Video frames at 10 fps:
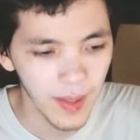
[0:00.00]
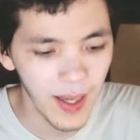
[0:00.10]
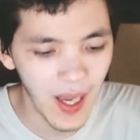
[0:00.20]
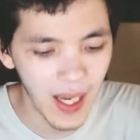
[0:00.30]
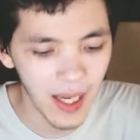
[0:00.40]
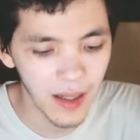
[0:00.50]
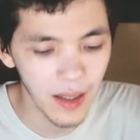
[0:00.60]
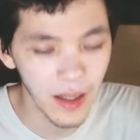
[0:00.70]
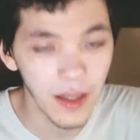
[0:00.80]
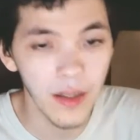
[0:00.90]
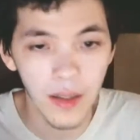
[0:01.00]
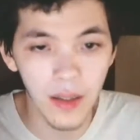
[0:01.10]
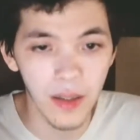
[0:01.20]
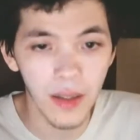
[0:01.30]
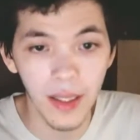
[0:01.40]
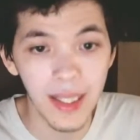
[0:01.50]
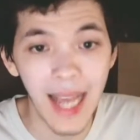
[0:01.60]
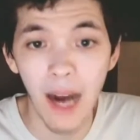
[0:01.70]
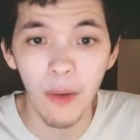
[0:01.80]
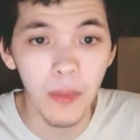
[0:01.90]
And a
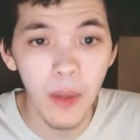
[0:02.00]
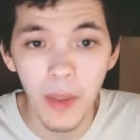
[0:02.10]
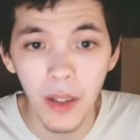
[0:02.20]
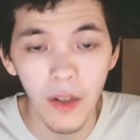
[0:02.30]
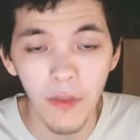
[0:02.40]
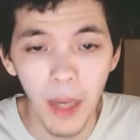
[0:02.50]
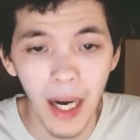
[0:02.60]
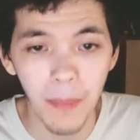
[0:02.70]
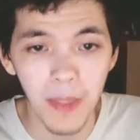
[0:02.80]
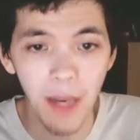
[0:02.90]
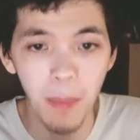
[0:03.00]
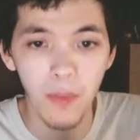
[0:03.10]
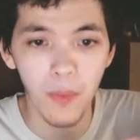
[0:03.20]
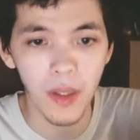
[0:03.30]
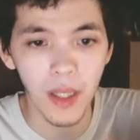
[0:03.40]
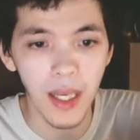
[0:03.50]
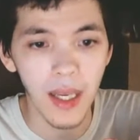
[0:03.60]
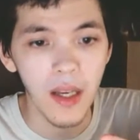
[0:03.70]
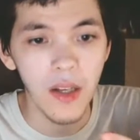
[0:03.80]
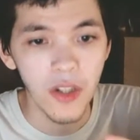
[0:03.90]
tower moment could have popped up and really
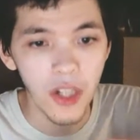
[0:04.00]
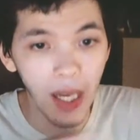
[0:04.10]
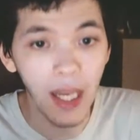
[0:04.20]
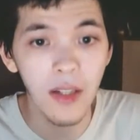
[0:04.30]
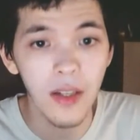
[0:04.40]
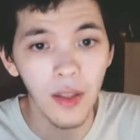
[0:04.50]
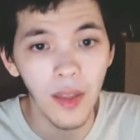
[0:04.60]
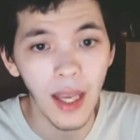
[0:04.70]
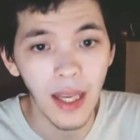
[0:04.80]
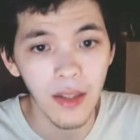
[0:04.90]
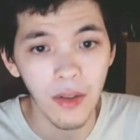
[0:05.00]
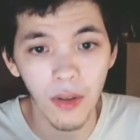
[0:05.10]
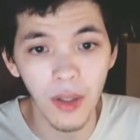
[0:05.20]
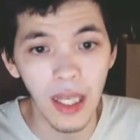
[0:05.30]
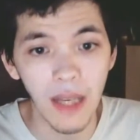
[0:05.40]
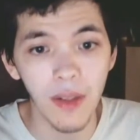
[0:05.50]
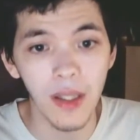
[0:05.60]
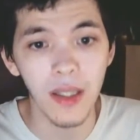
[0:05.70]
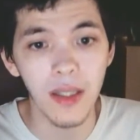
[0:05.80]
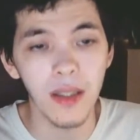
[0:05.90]
changed things, or
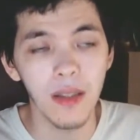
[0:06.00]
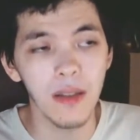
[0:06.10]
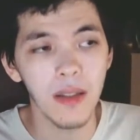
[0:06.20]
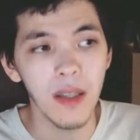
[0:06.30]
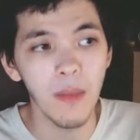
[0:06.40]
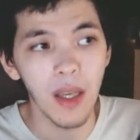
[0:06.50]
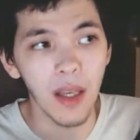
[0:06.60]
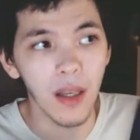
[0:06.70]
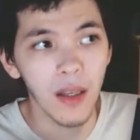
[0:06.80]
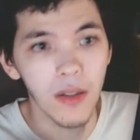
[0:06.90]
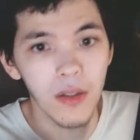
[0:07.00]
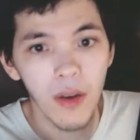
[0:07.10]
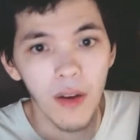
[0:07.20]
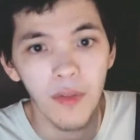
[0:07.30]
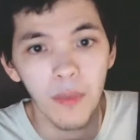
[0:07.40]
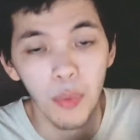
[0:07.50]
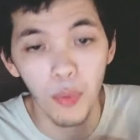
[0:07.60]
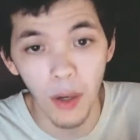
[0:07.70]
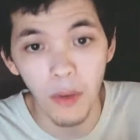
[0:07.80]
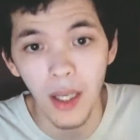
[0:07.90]
even seeming to have
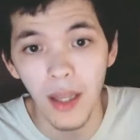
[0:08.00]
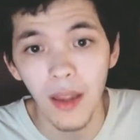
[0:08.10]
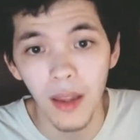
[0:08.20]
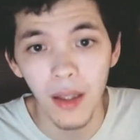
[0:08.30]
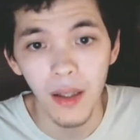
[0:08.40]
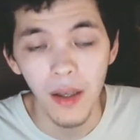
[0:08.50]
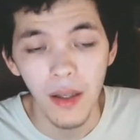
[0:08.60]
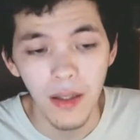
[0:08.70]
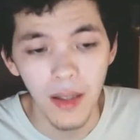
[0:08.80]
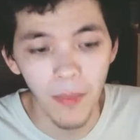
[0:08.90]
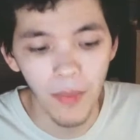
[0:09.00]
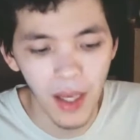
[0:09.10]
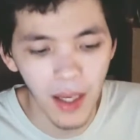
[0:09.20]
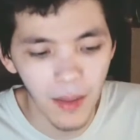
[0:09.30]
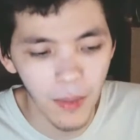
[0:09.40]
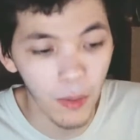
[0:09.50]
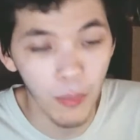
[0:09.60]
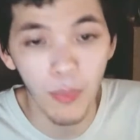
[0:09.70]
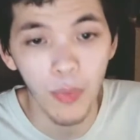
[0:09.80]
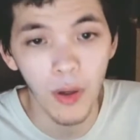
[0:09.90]
broken something, or
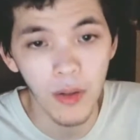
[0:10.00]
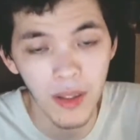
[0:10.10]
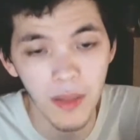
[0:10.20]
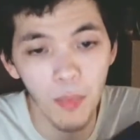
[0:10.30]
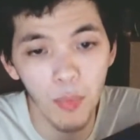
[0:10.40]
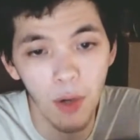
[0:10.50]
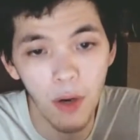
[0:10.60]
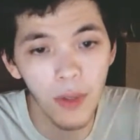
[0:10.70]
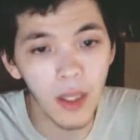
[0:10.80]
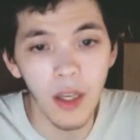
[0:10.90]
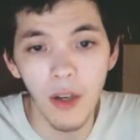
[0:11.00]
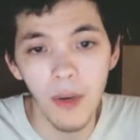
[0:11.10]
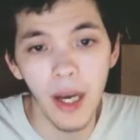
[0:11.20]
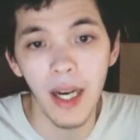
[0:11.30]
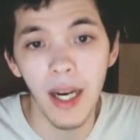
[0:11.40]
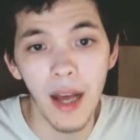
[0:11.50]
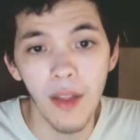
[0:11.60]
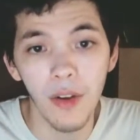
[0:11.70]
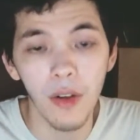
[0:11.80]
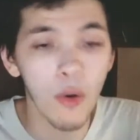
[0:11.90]
broke you and
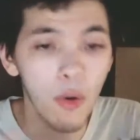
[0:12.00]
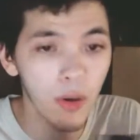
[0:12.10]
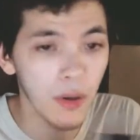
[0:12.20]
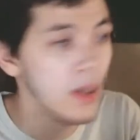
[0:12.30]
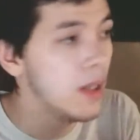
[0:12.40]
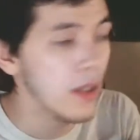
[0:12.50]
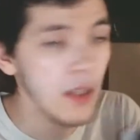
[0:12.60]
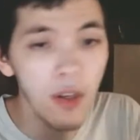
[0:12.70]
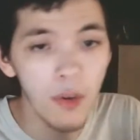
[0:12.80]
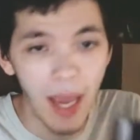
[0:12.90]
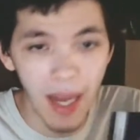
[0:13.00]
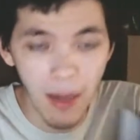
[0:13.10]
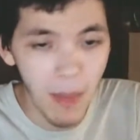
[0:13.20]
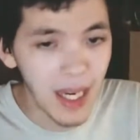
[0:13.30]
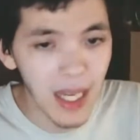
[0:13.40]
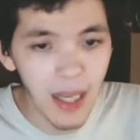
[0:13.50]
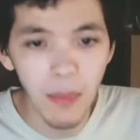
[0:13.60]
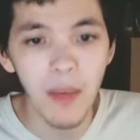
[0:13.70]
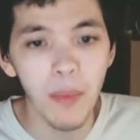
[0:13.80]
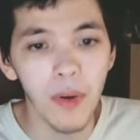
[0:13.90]
another, or you and many
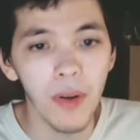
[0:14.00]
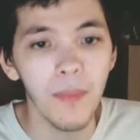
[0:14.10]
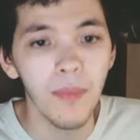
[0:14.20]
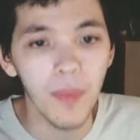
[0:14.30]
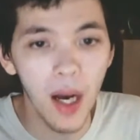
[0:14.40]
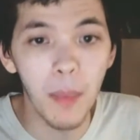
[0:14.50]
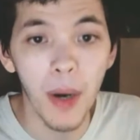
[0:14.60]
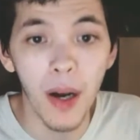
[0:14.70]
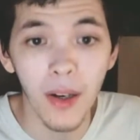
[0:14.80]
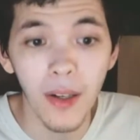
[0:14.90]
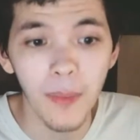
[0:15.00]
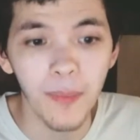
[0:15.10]
people apart,